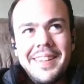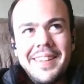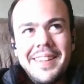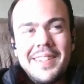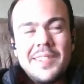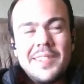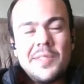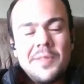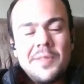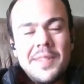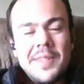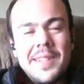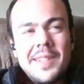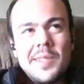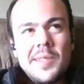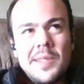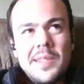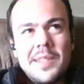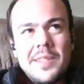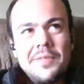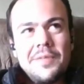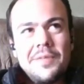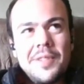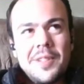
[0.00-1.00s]
it's
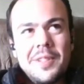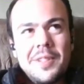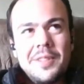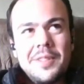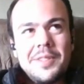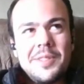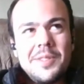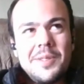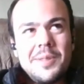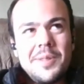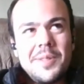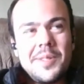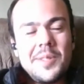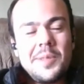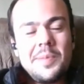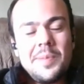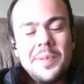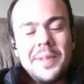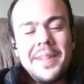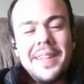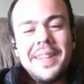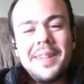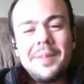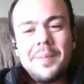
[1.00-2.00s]
difficult to
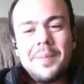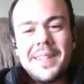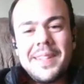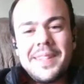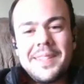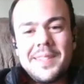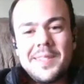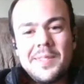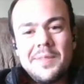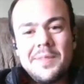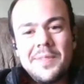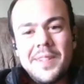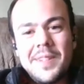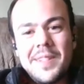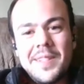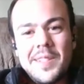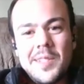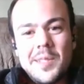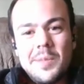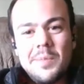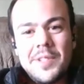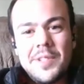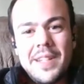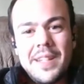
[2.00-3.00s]
explain because it's very
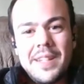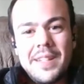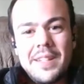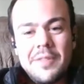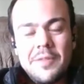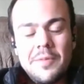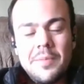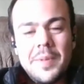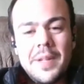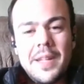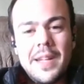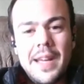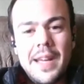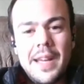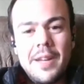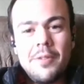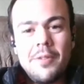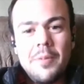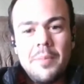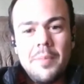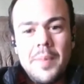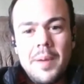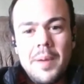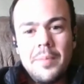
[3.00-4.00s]
subjective, but I
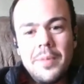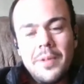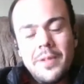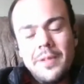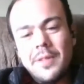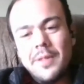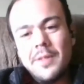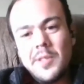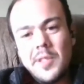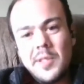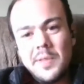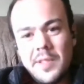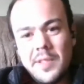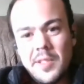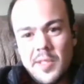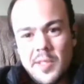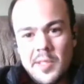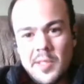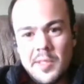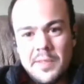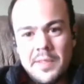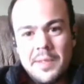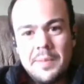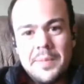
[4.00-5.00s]
remembered those
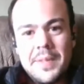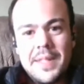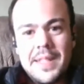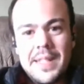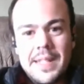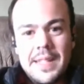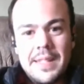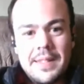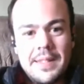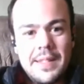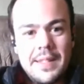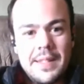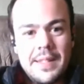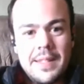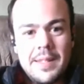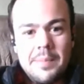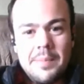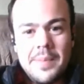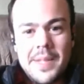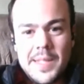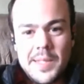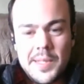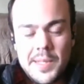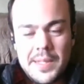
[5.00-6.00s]
verses from the Gita that
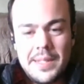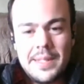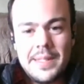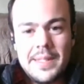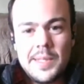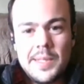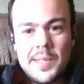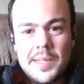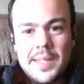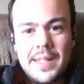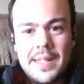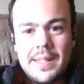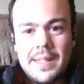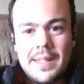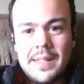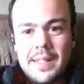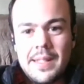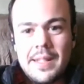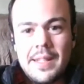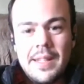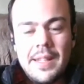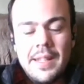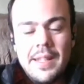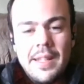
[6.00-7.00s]
basically say that,
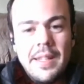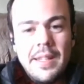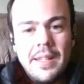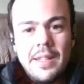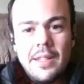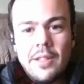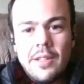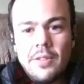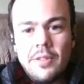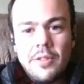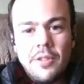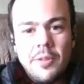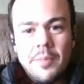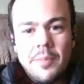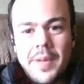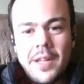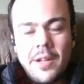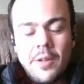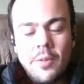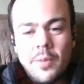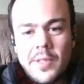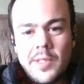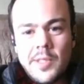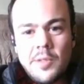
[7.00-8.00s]
no
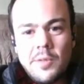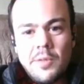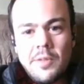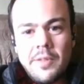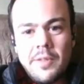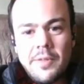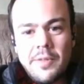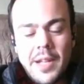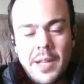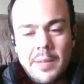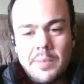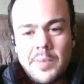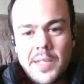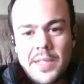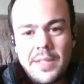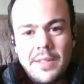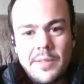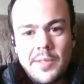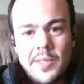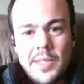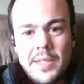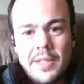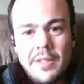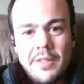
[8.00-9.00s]
matter what sort of
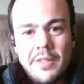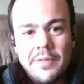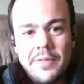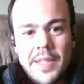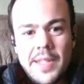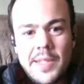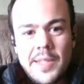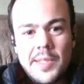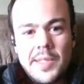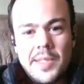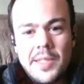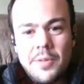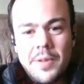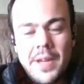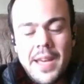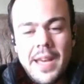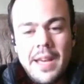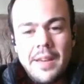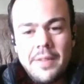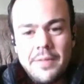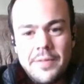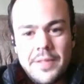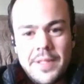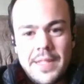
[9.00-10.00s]
obstacles that you're facing, you
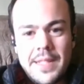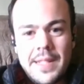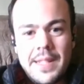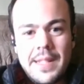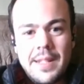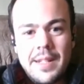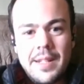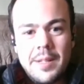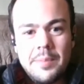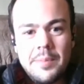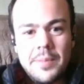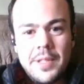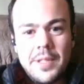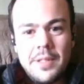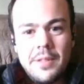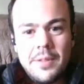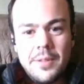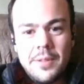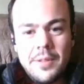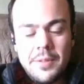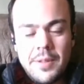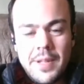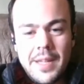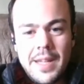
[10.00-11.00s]
have to get up,
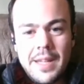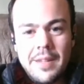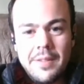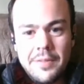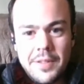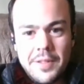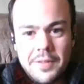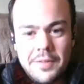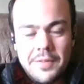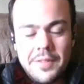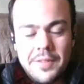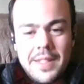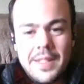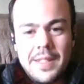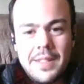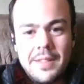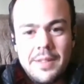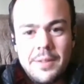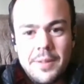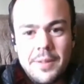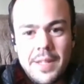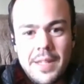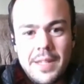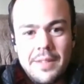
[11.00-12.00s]
you have to fight,
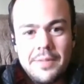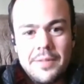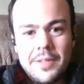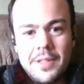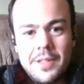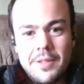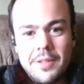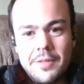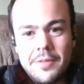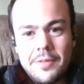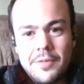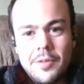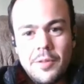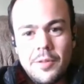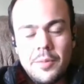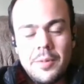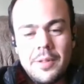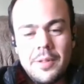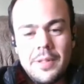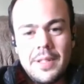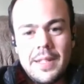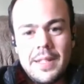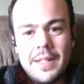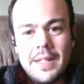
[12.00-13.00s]
you have to go
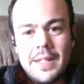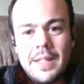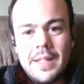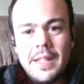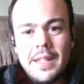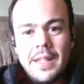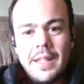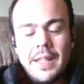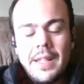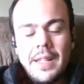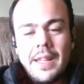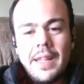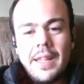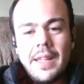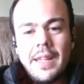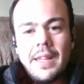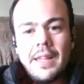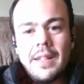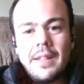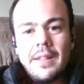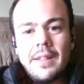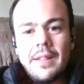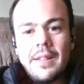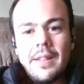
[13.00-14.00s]
forward,
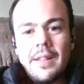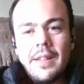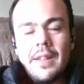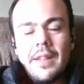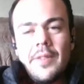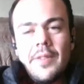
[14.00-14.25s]
and